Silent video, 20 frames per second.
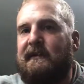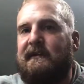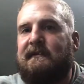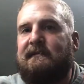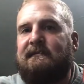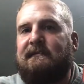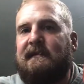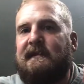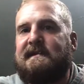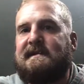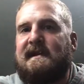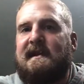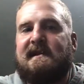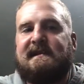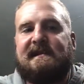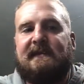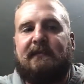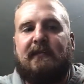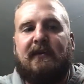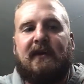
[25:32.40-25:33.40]
fluid
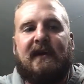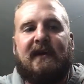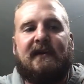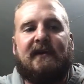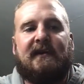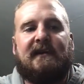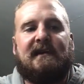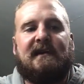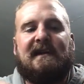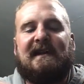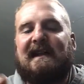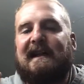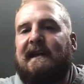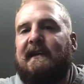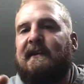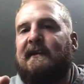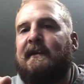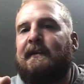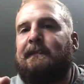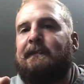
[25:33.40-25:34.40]
is a pretty good
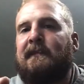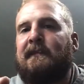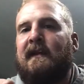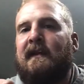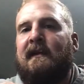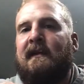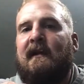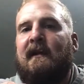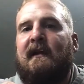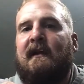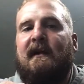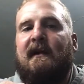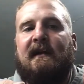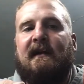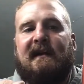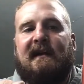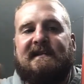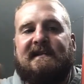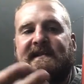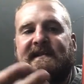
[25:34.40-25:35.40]
cleaner.
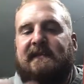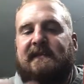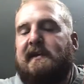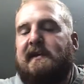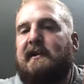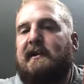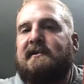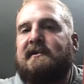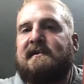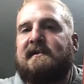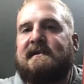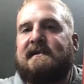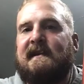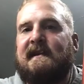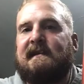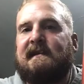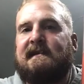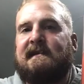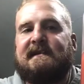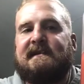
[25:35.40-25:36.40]
Has some detergents
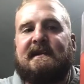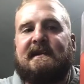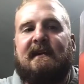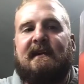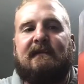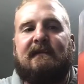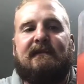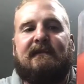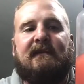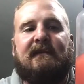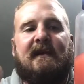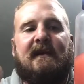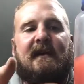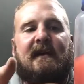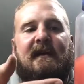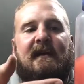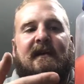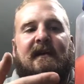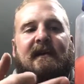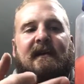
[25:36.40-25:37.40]
in it and stuff.
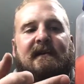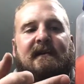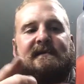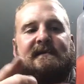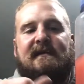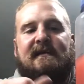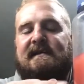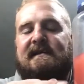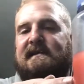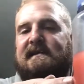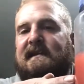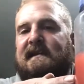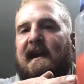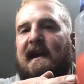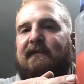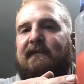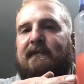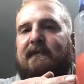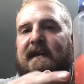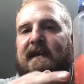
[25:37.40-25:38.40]
So this is kind of
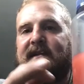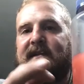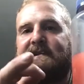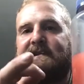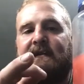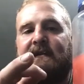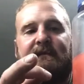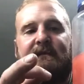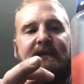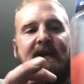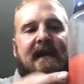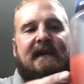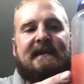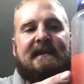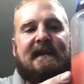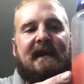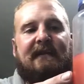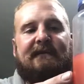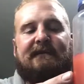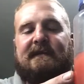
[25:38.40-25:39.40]
a mix of
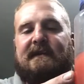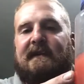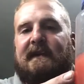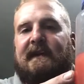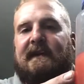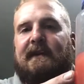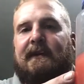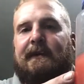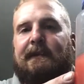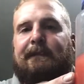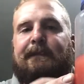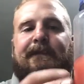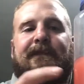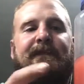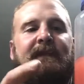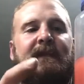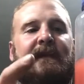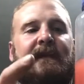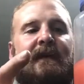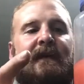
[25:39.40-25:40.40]
ATF cleaner.
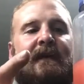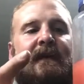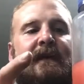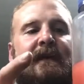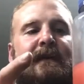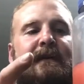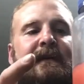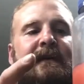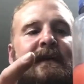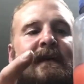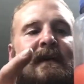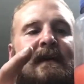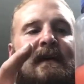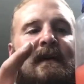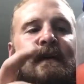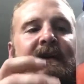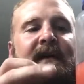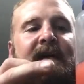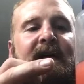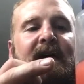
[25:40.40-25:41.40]

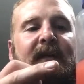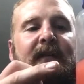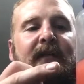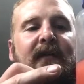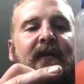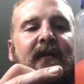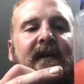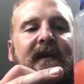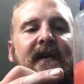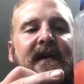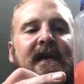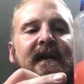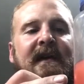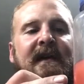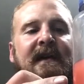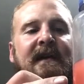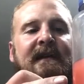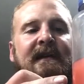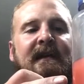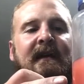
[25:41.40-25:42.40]
I put
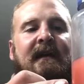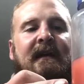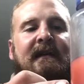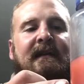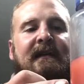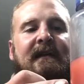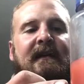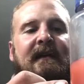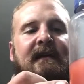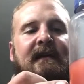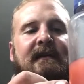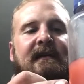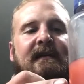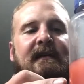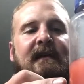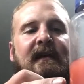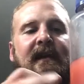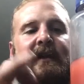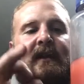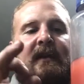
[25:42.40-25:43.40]
in a
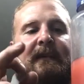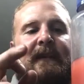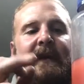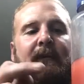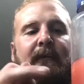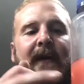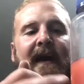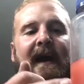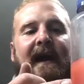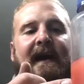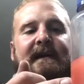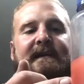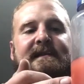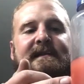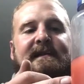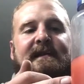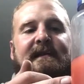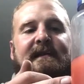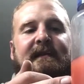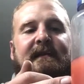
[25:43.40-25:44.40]
little bit of wax,
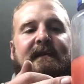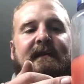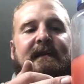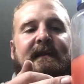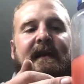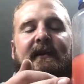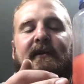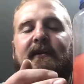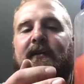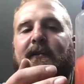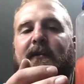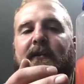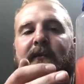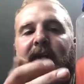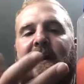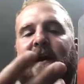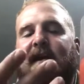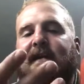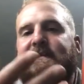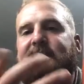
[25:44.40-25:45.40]
Caranuba
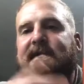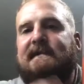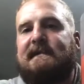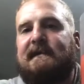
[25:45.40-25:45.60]
wax.